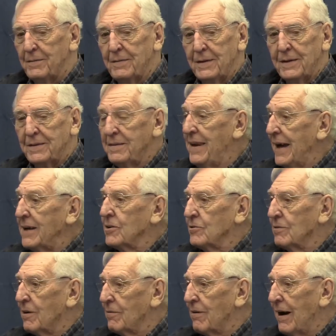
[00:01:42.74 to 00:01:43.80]

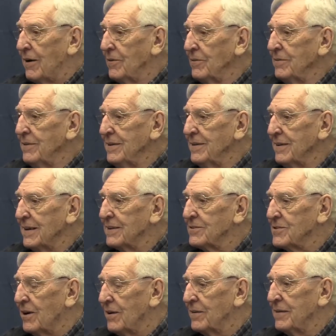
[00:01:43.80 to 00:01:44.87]
nectar around and
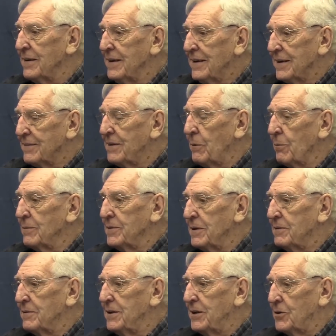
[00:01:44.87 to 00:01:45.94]
so on.
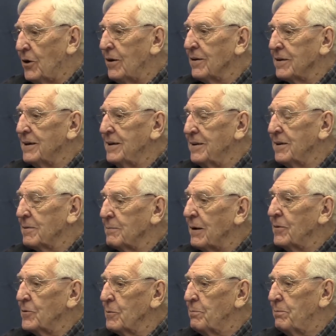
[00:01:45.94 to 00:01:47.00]
They talk in here
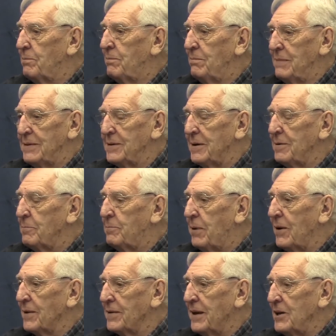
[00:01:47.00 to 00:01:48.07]
about the
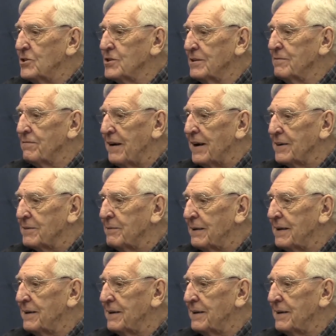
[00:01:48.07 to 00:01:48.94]
pollination factor, but